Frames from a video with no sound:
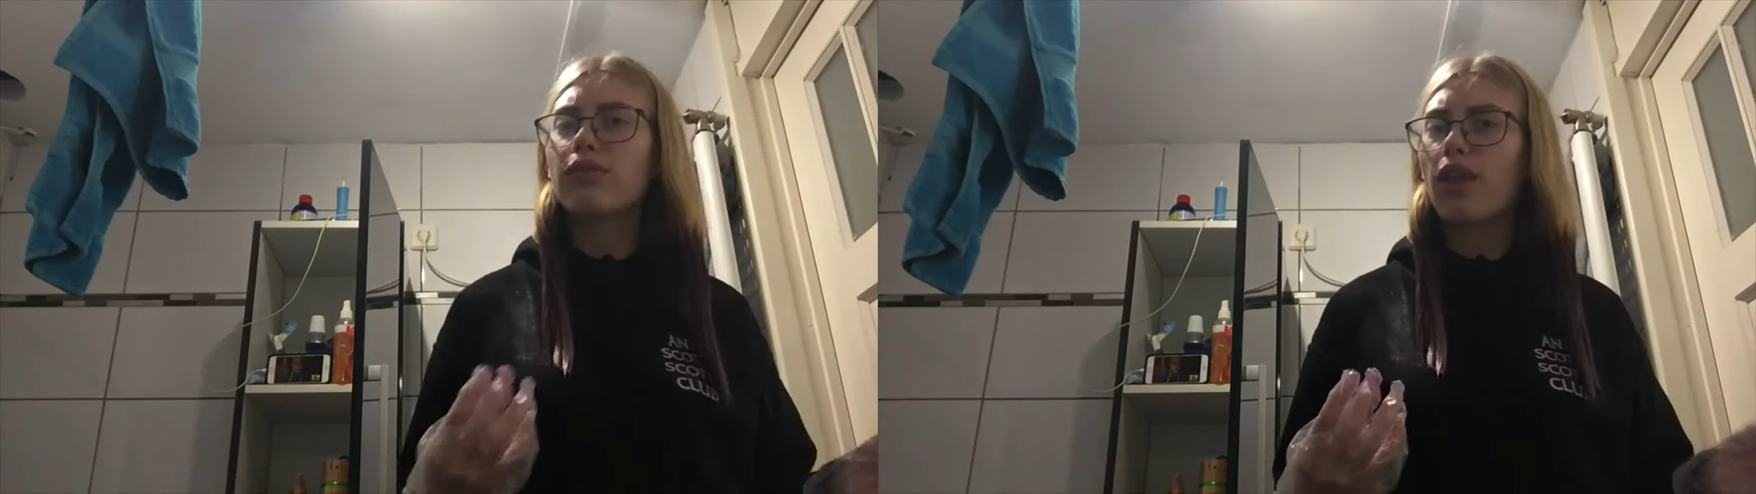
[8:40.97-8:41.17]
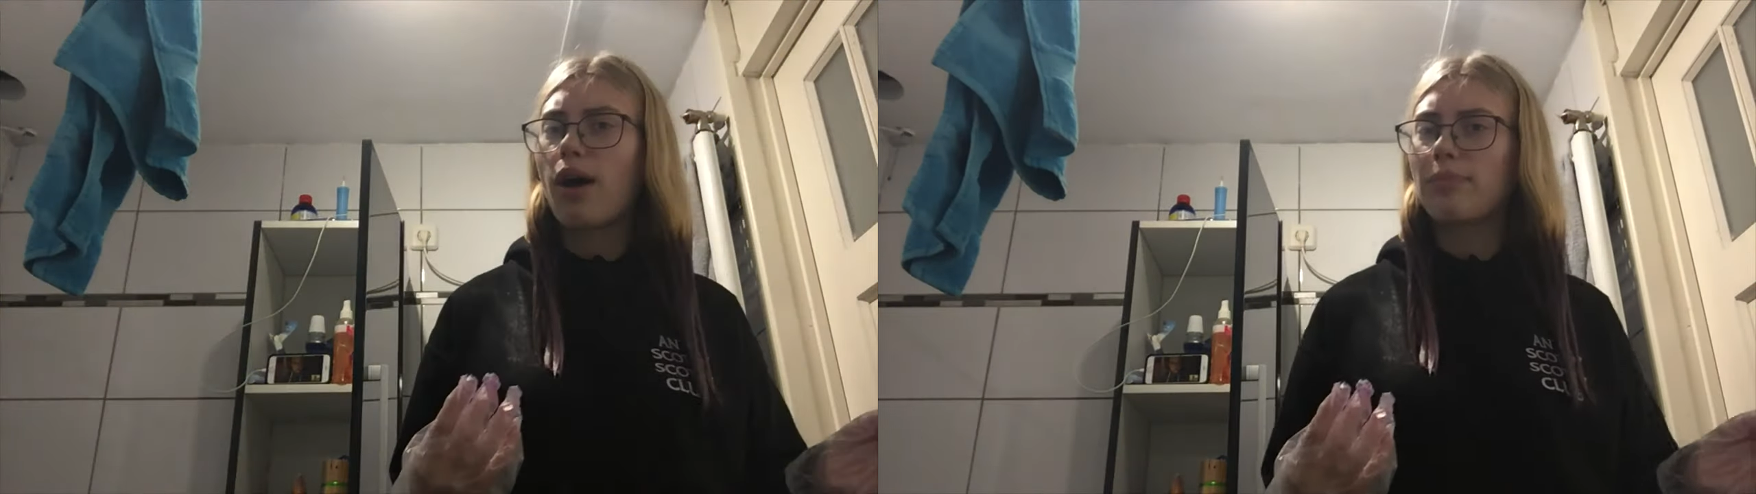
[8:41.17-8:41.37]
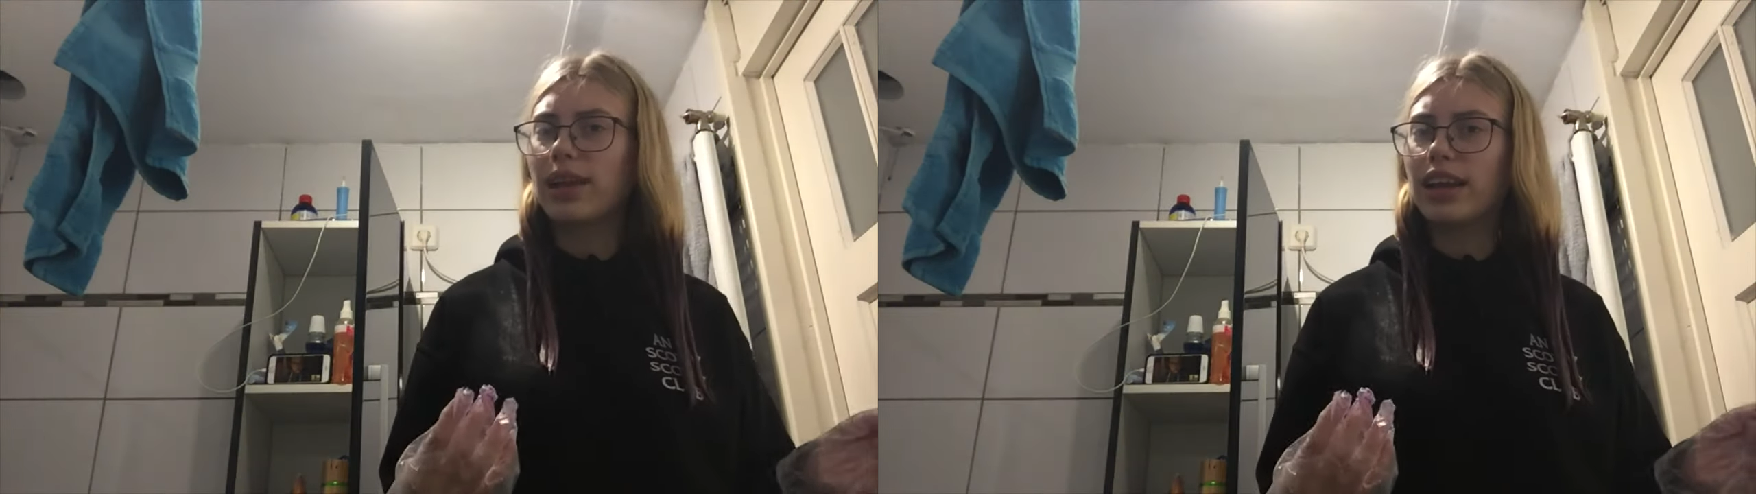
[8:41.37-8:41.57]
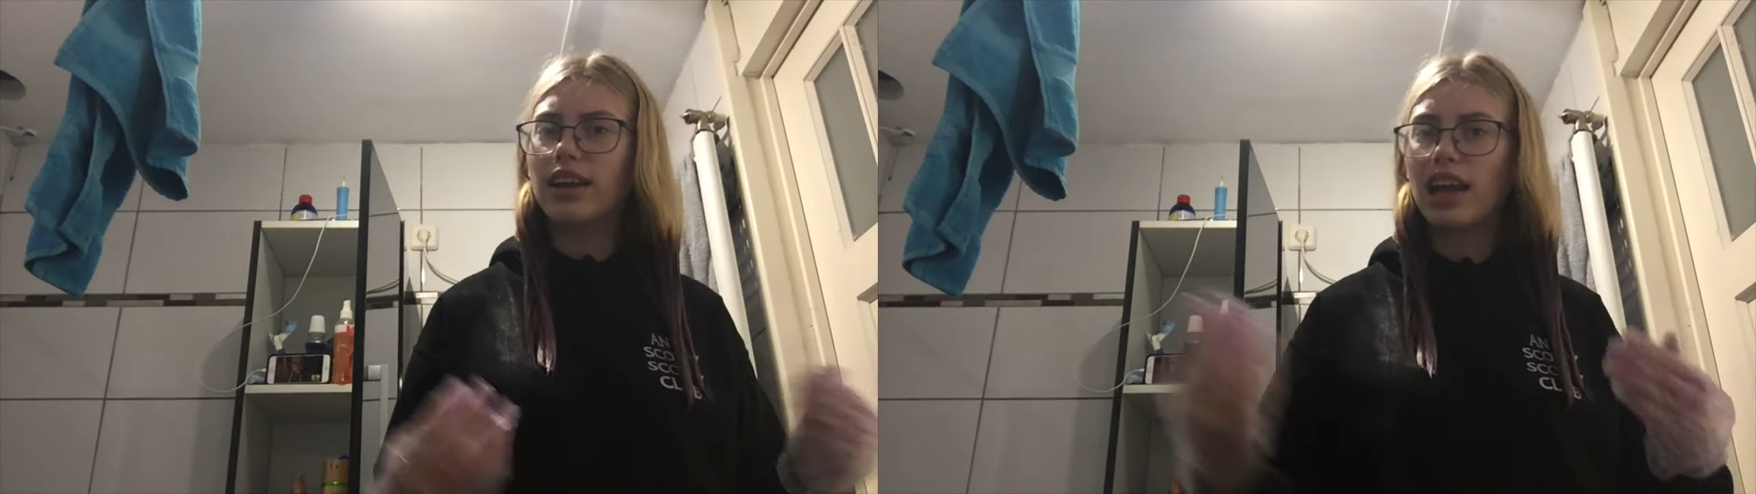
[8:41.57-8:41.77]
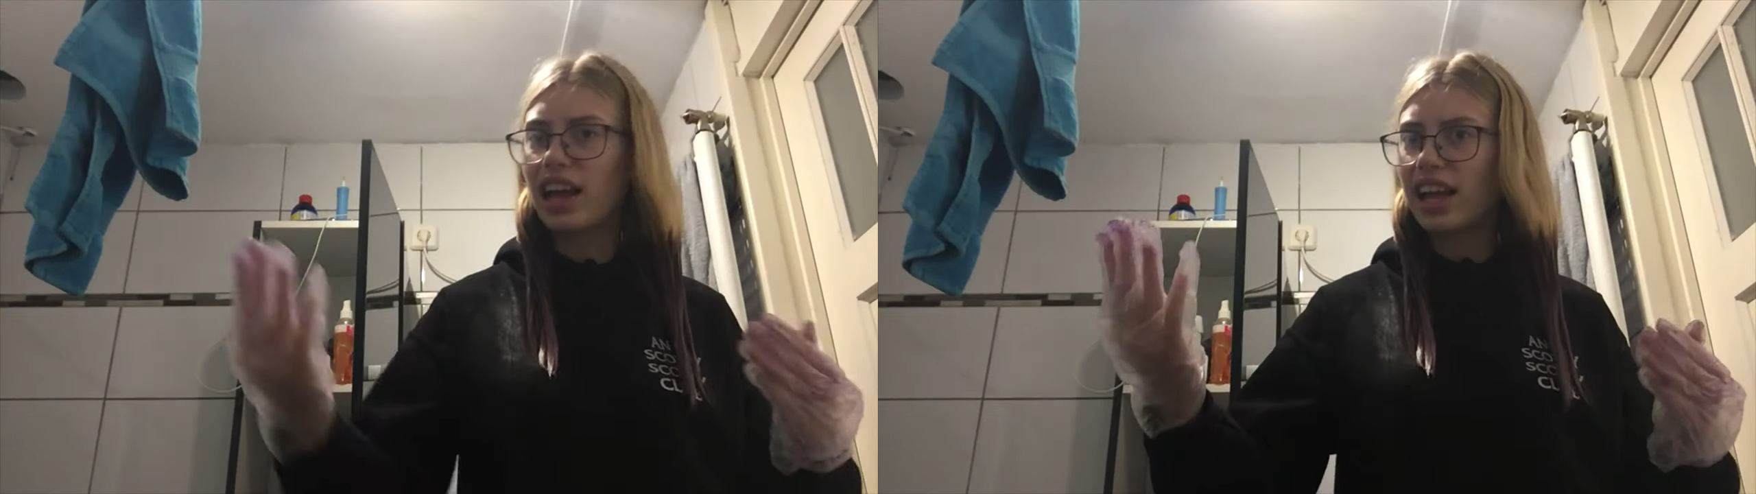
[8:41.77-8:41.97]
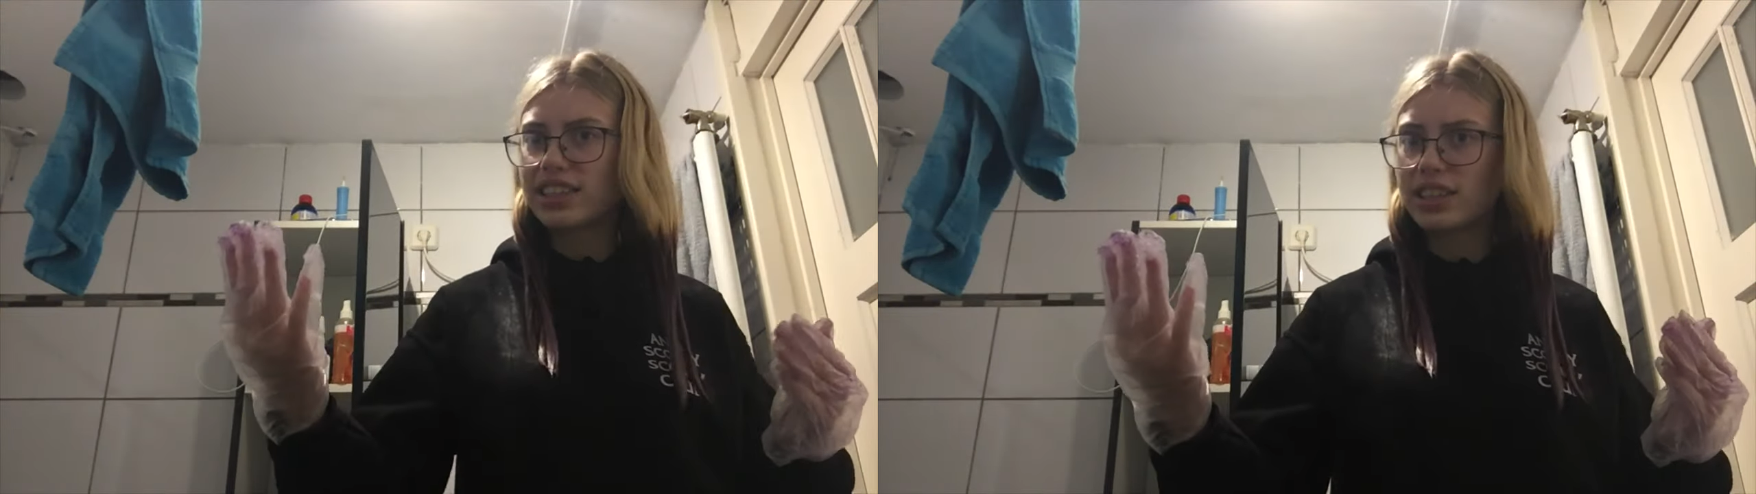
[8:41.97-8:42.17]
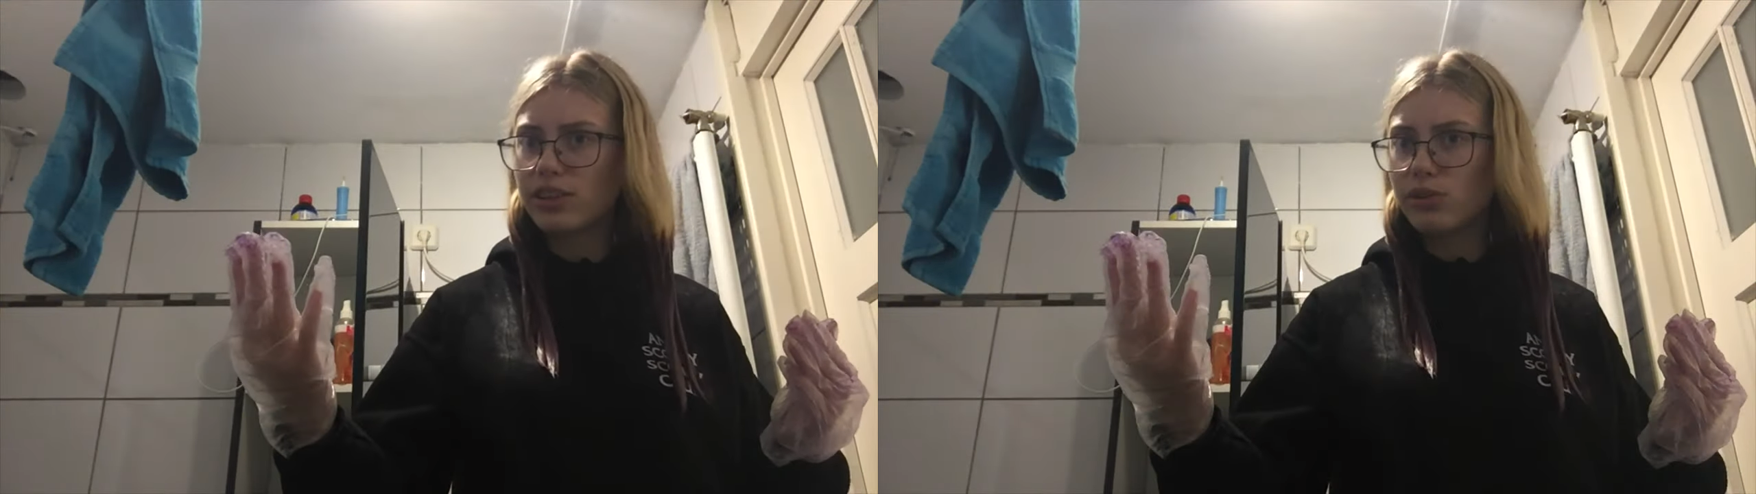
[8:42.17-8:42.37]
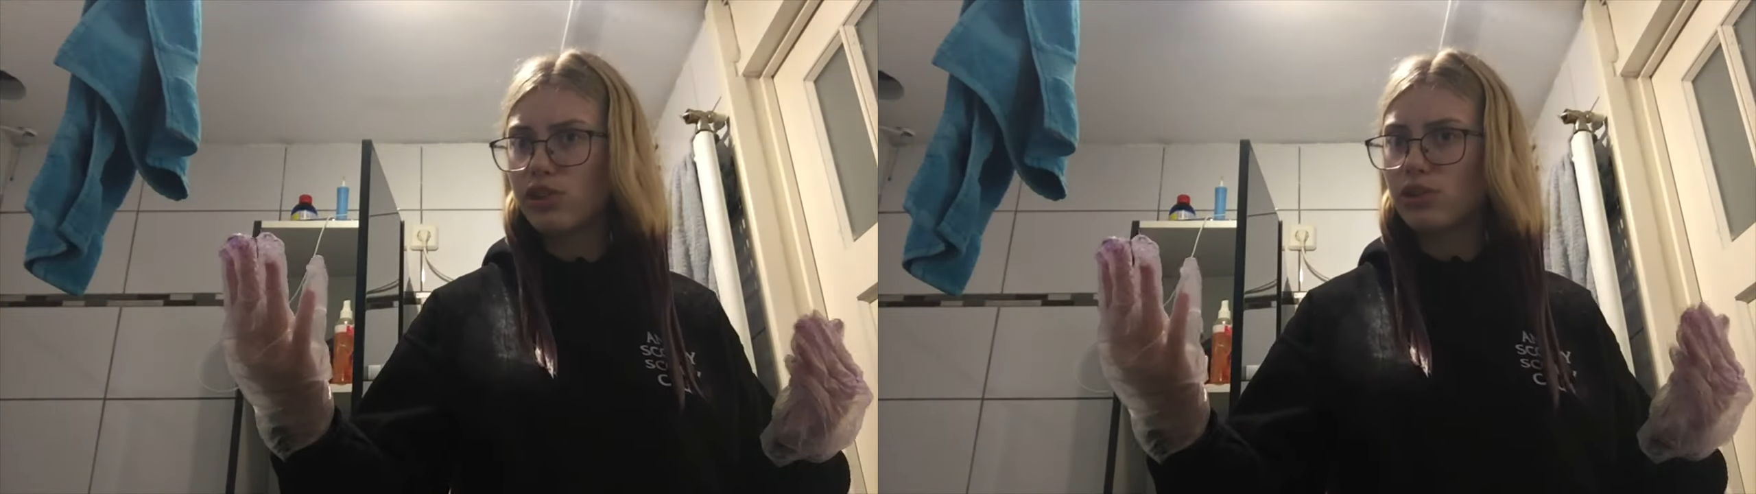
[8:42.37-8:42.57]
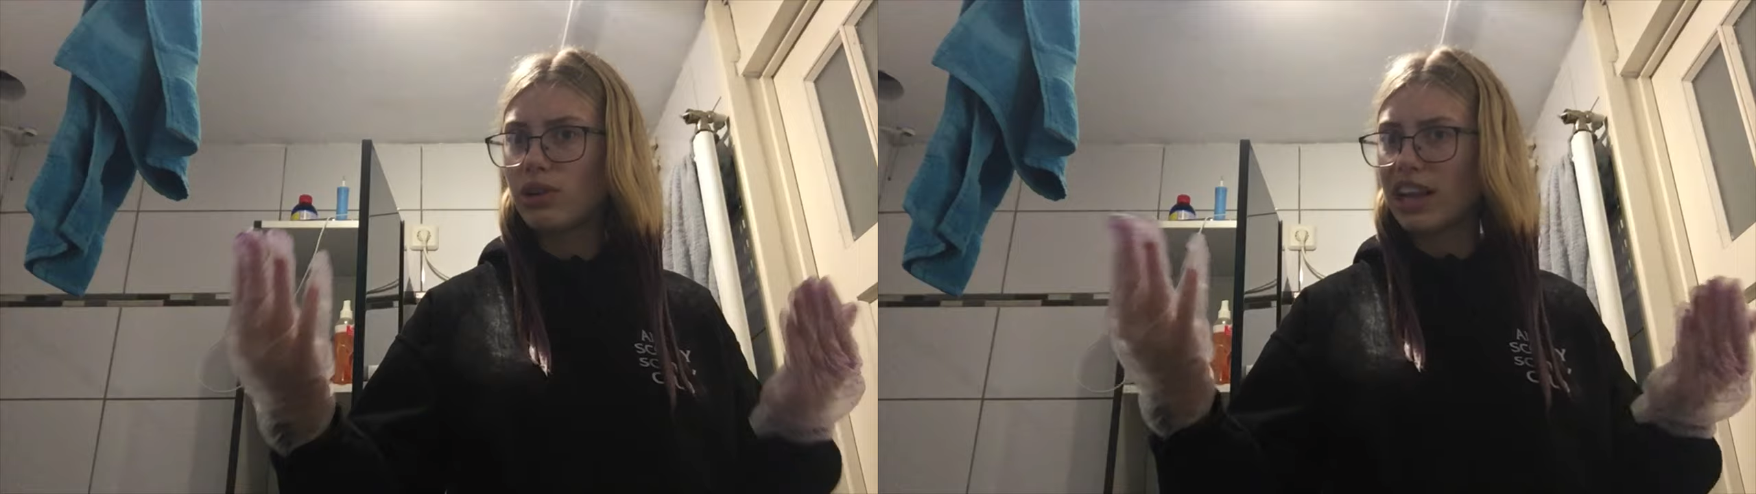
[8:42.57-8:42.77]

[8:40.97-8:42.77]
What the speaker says: are flopping. Excuse you,